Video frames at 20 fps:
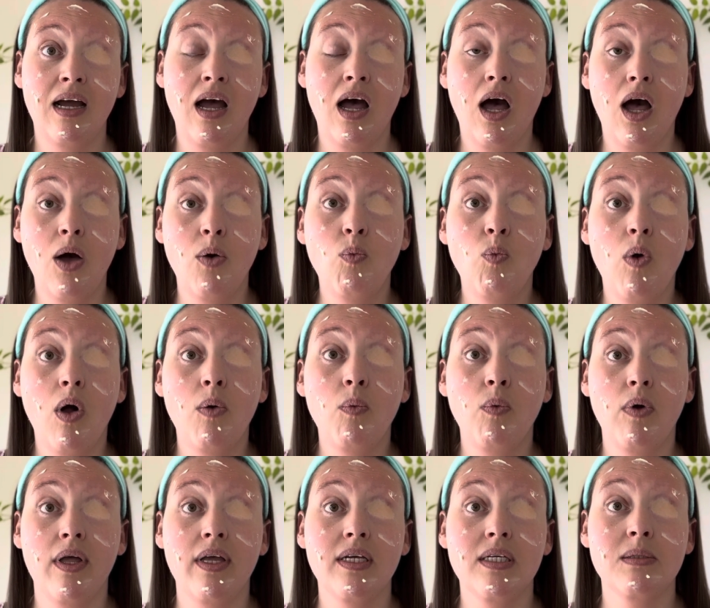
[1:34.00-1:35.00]
and what
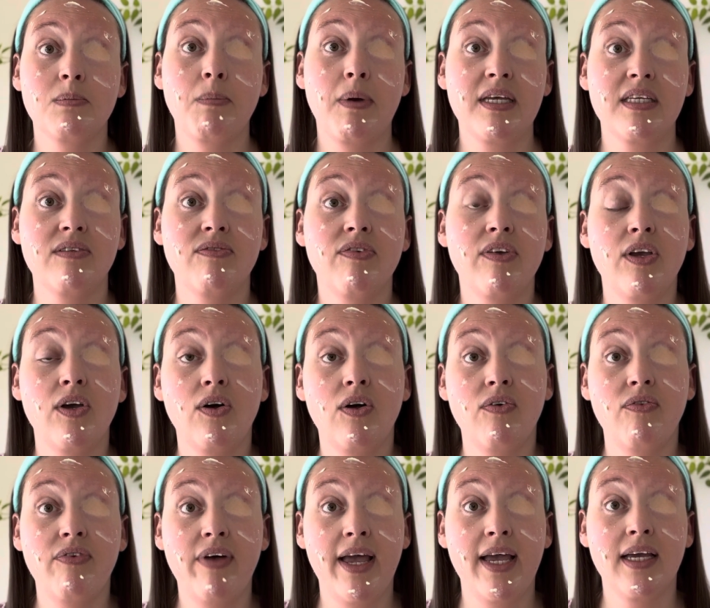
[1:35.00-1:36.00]
works best for your
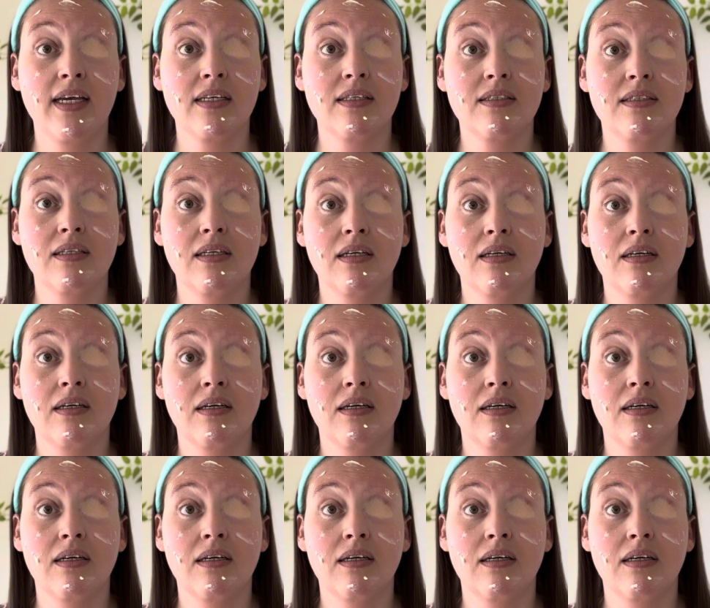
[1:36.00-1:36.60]
face.